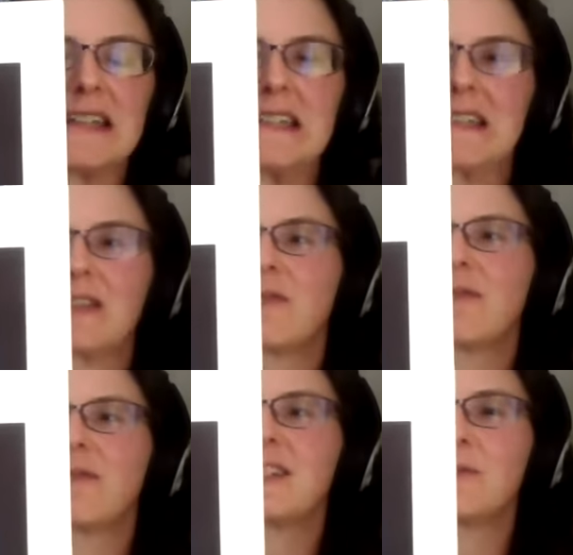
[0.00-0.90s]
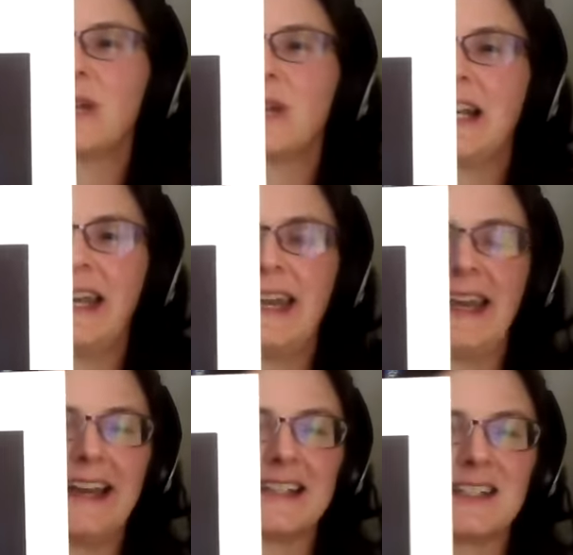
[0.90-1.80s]
It's crystal
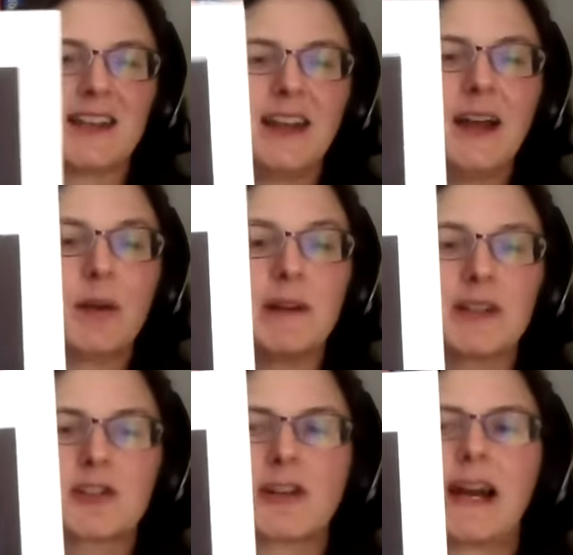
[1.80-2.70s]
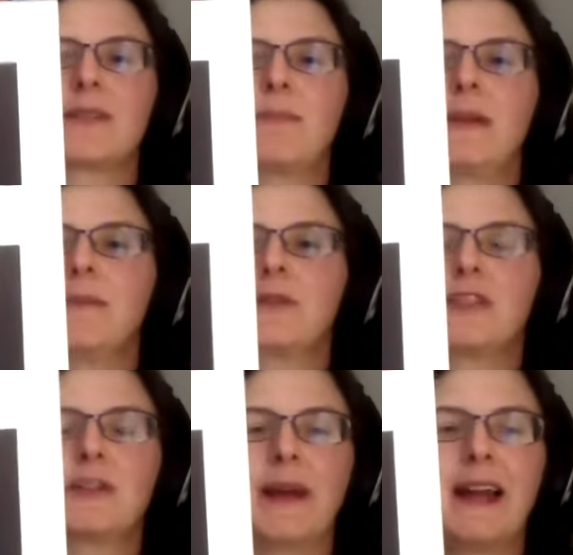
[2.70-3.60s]
clear and will attract people
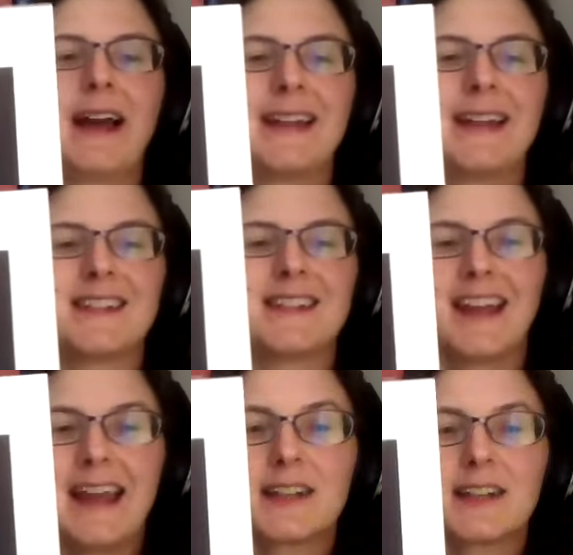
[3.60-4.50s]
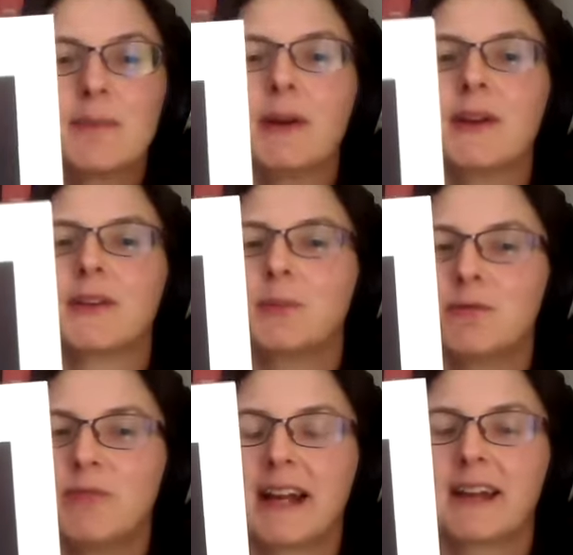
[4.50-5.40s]
to it. And experts
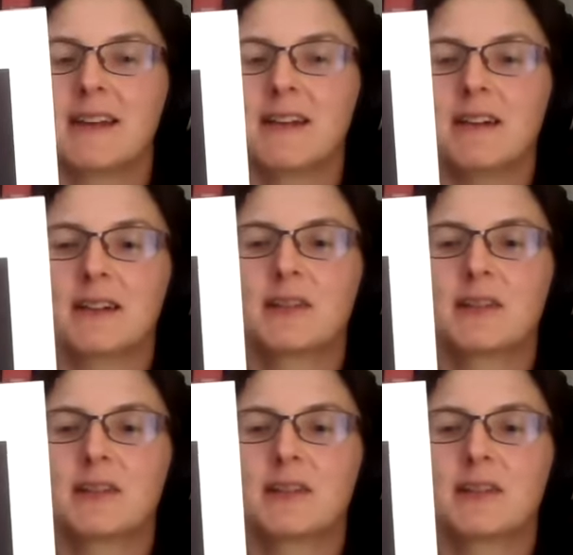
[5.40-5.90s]
will recognise the